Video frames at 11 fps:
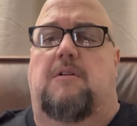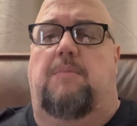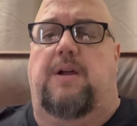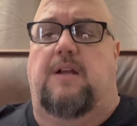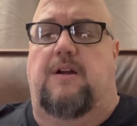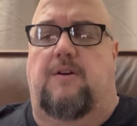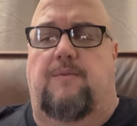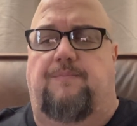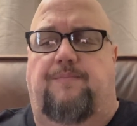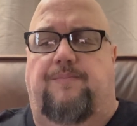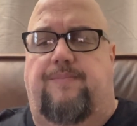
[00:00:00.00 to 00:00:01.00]
But, you know,
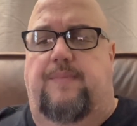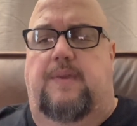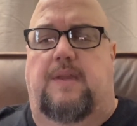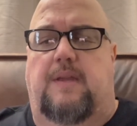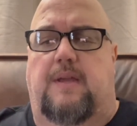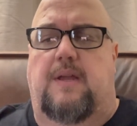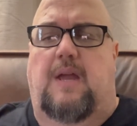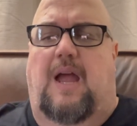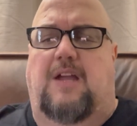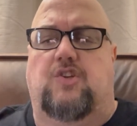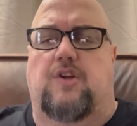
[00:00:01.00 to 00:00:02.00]

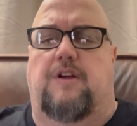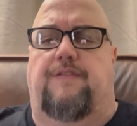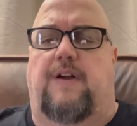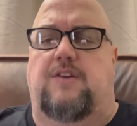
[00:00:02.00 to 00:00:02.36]
I shouldn't have.